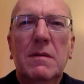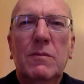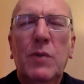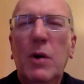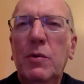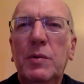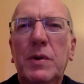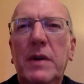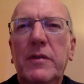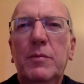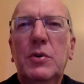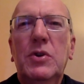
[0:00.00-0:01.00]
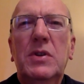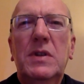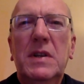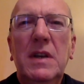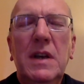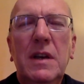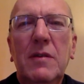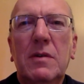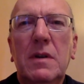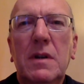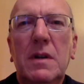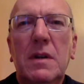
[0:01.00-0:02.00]
Why would we have a mission to
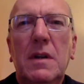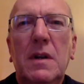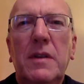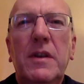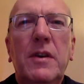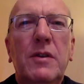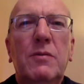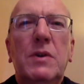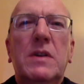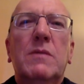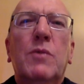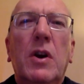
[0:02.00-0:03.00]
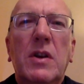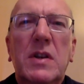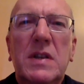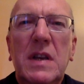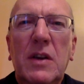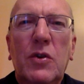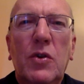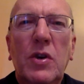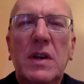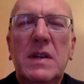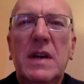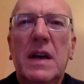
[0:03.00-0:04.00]
you? The only reason why you're sick or
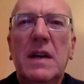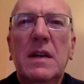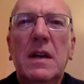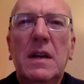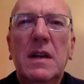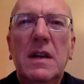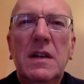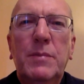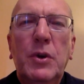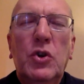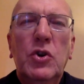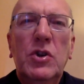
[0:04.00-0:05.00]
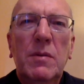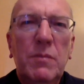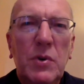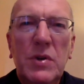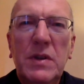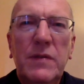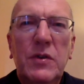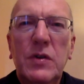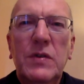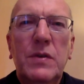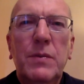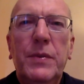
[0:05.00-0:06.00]
you're dead is because you must have
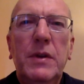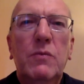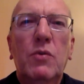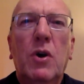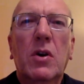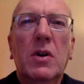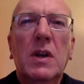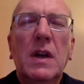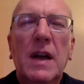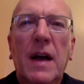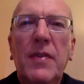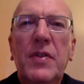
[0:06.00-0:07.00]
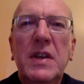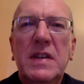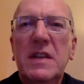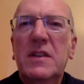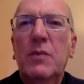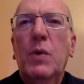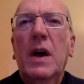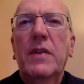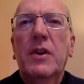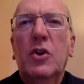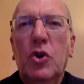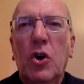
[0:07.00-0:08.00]
done something wrong, and this is the way
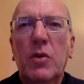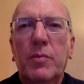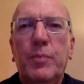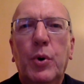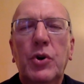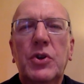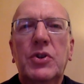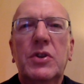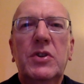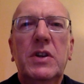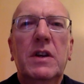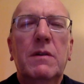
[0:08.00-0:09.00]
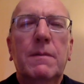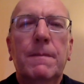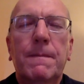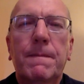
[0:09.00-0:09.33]
that God punishes you.